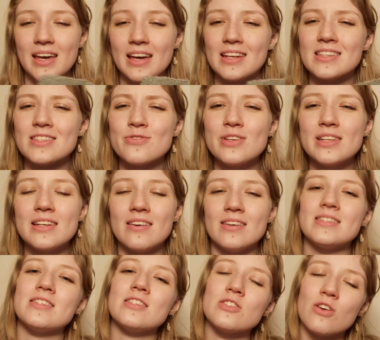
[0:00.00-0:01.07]
And it's really
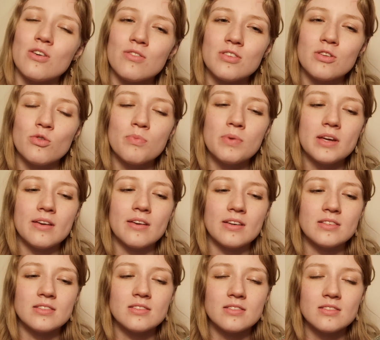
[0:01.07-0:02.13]
nice and soft. It would be a
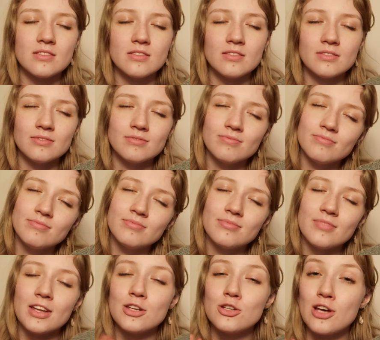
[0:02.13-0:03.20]
nice
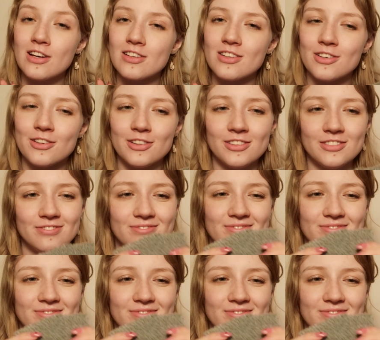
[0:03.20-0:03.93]
tactile